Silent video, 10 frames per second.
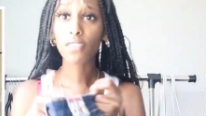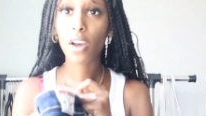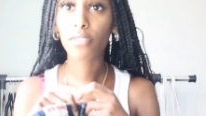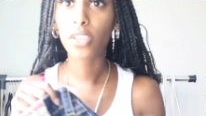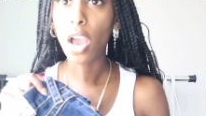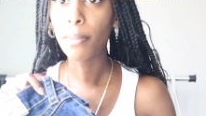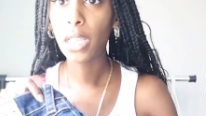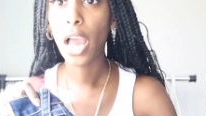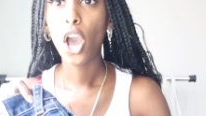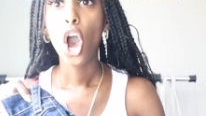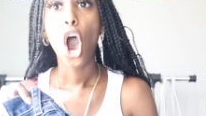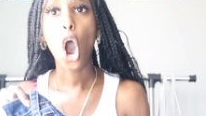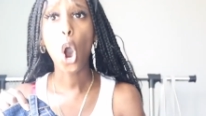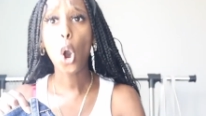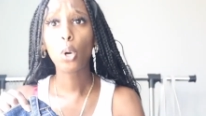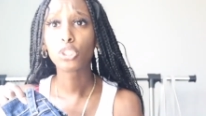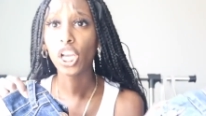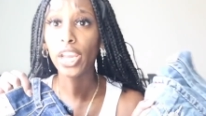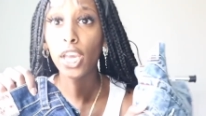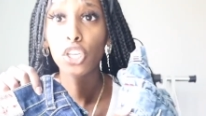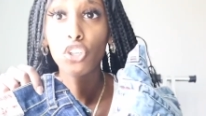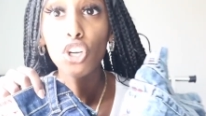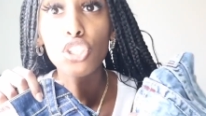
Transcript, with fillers: of all, for y'all be like, oh, Chyane, you're